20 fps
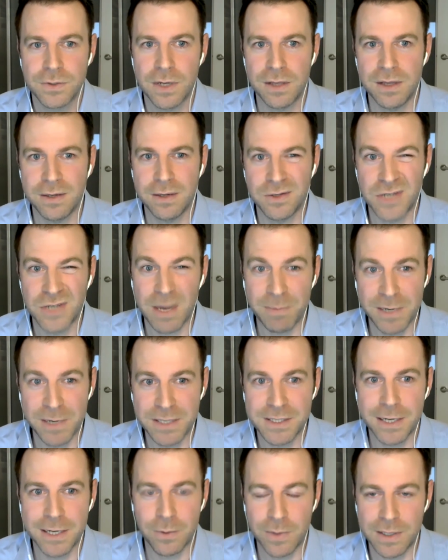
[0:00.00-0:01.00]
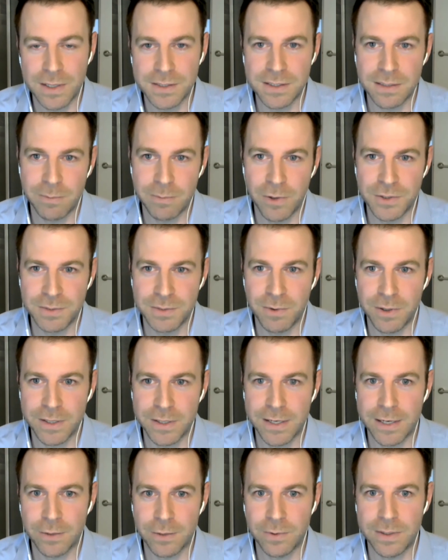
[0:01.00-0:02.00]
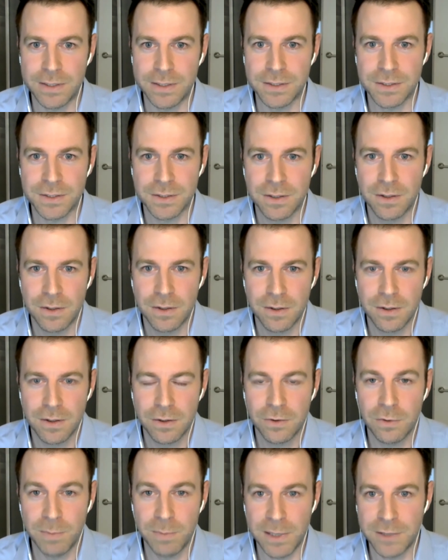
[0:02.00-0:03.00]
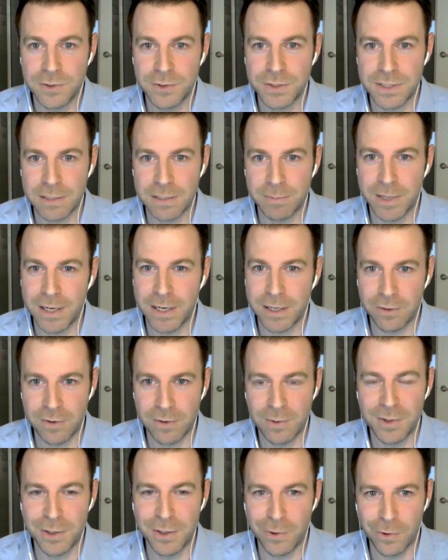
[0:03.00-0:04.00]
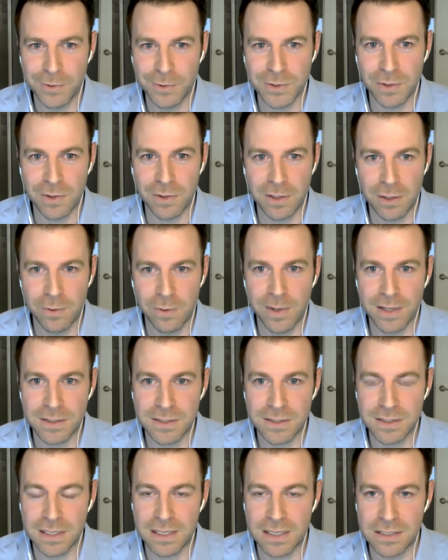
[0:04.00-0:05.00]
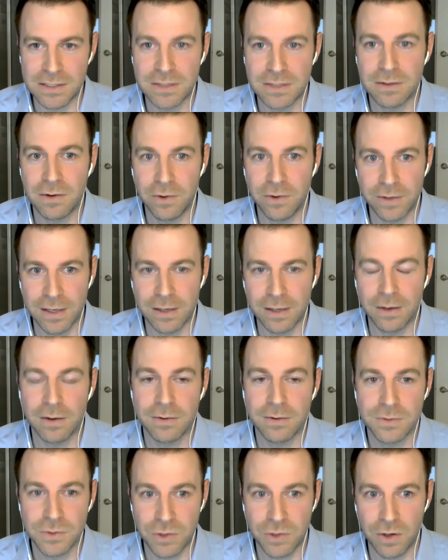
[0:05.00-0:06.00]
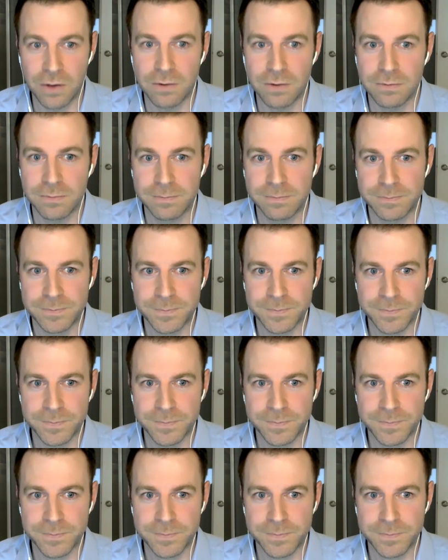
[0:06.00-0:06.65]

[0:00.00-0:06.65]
So I think Japanese equities and emerging market equities could be interesting. But I agree with you, Ozo. The US is looking strong.